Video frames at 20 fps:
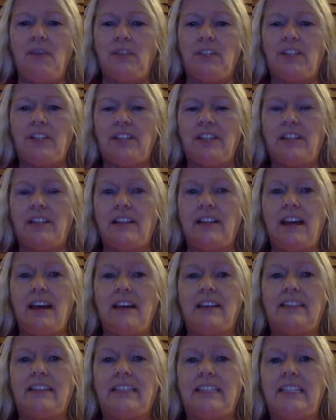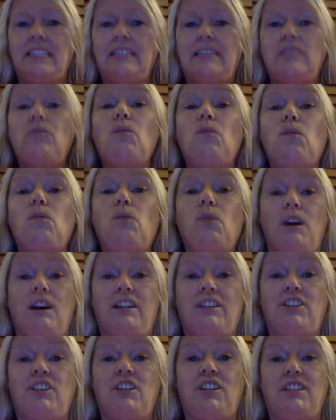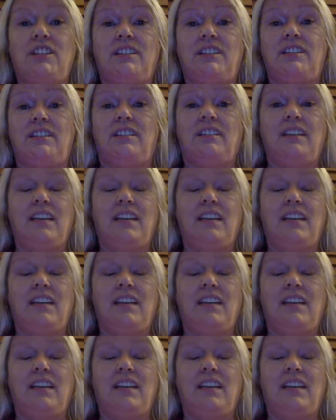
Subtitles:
which is the last season. Watch it.